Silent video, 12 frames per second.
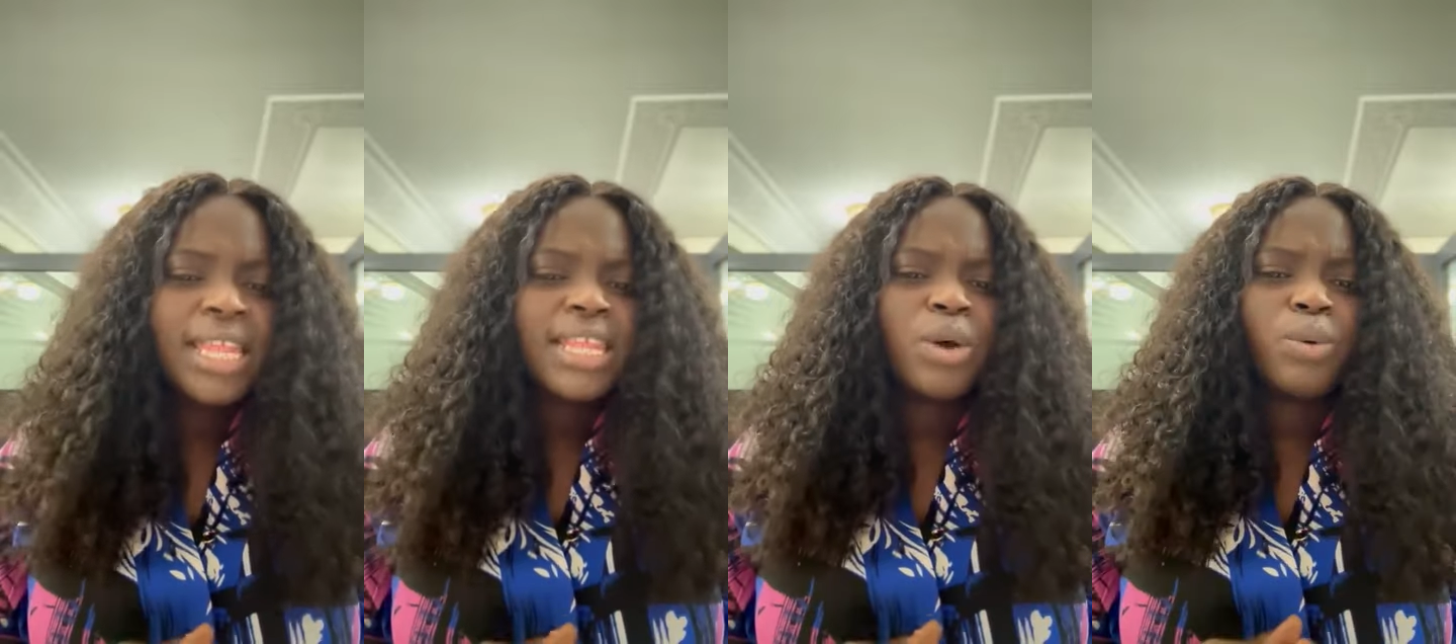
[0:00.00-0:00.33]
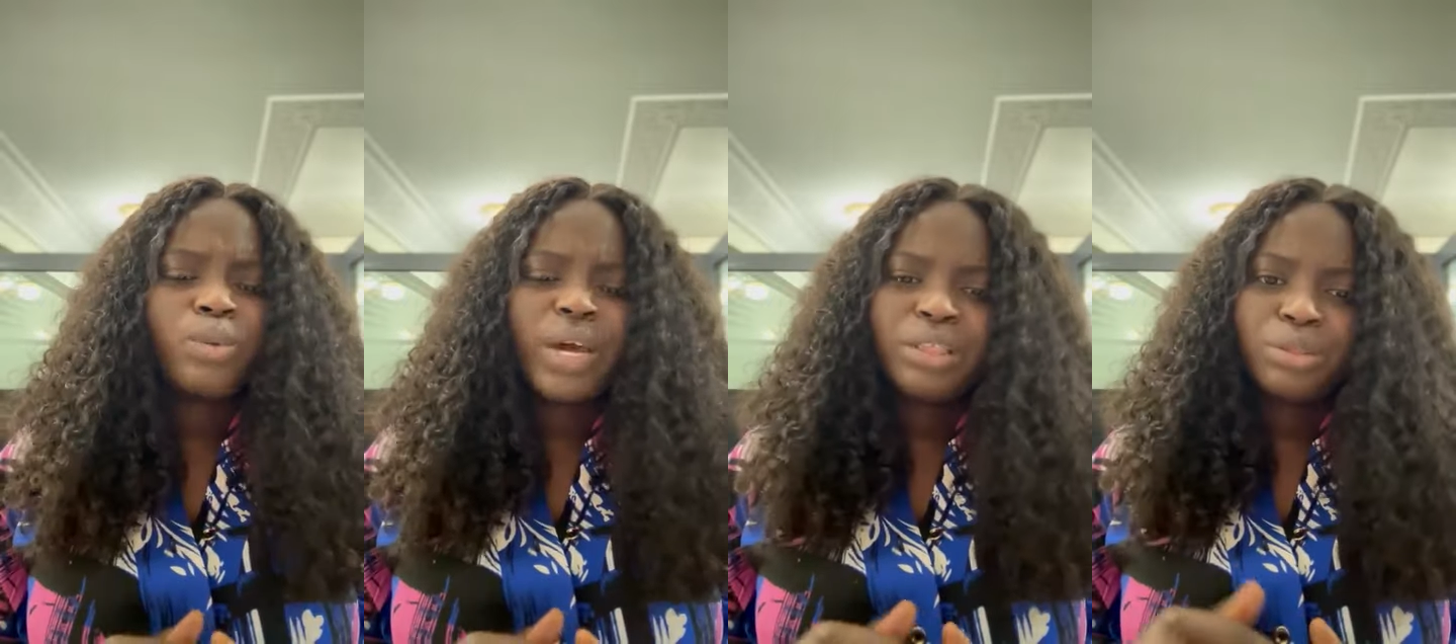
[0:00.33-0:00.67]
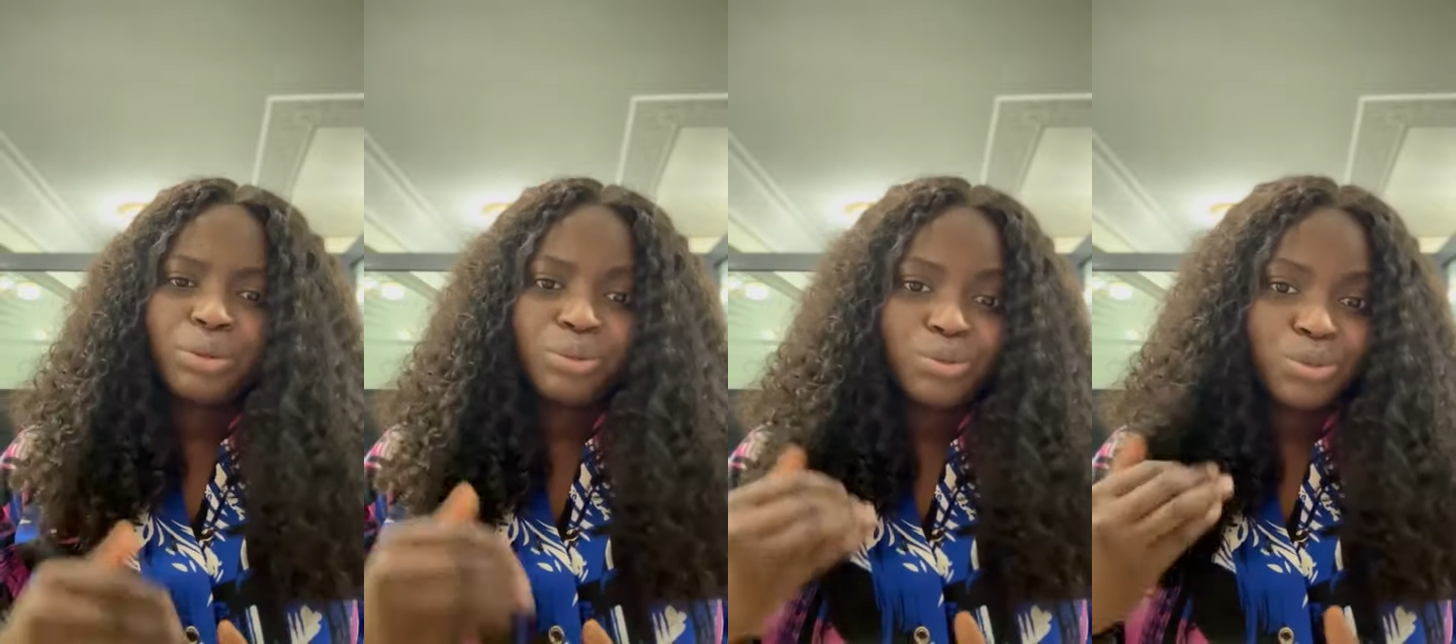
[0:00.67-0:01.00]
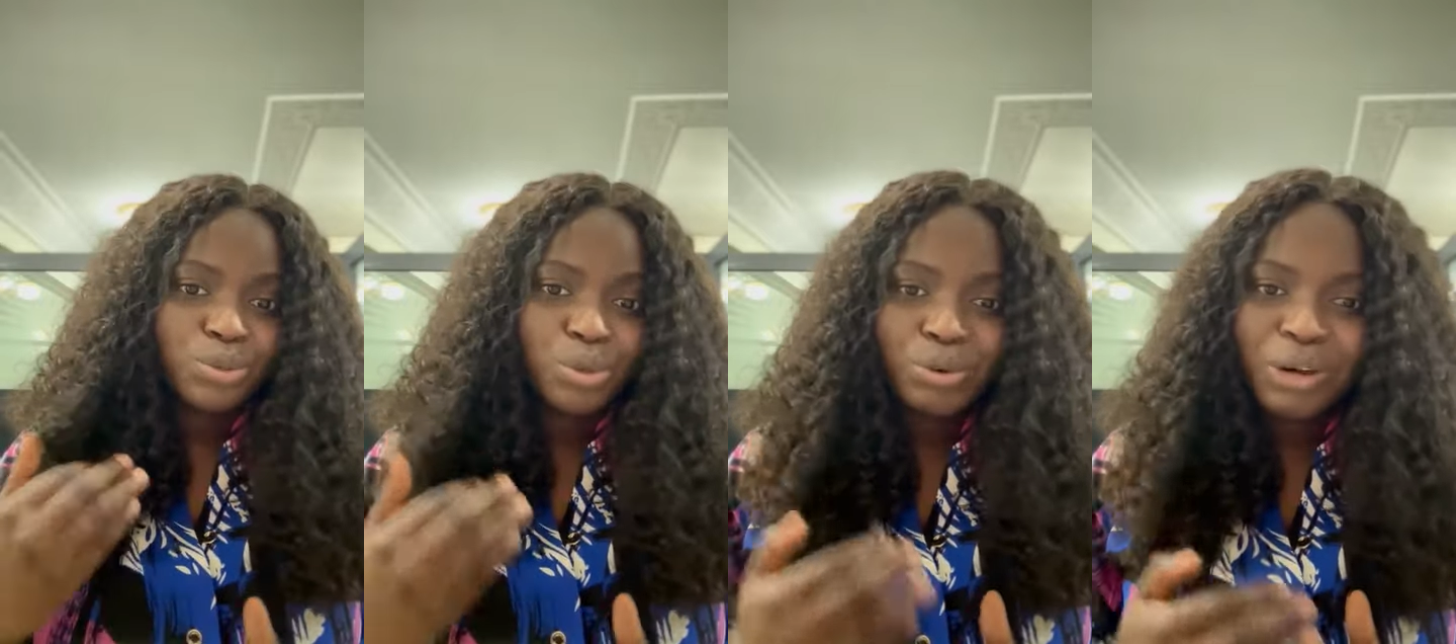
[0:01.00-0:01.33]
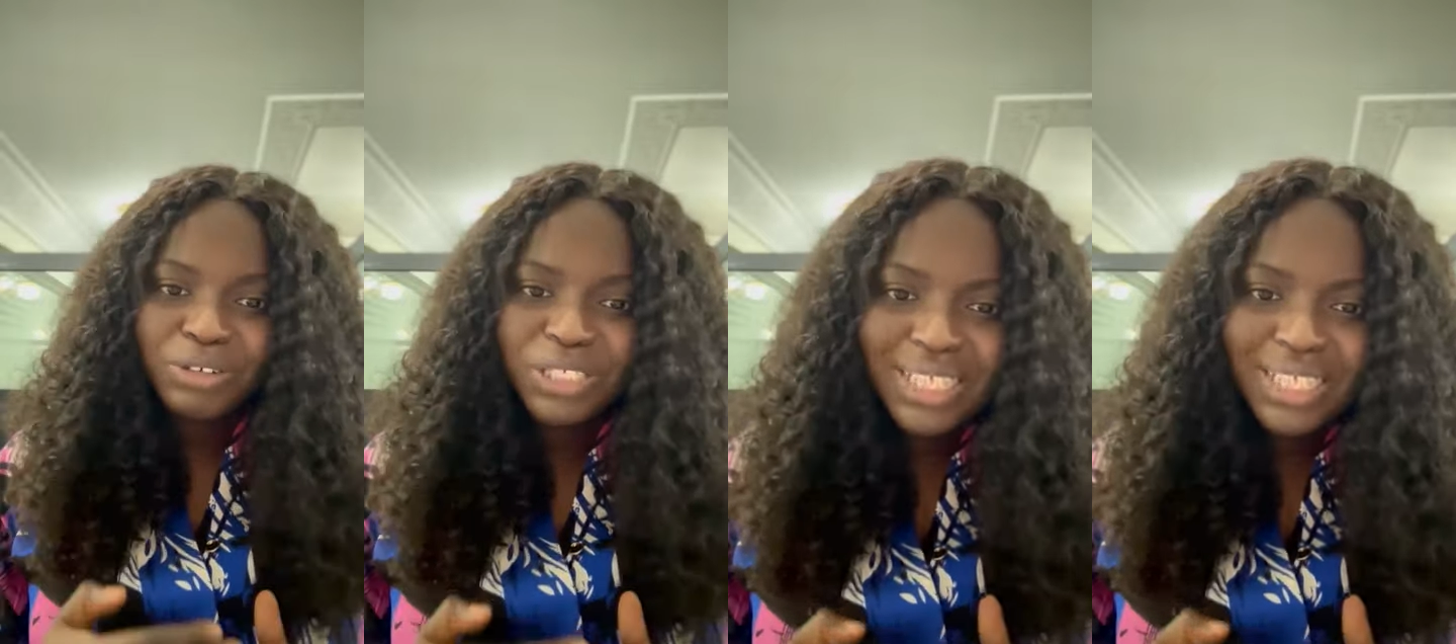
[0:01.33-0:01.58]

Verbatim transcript: They went through tutorial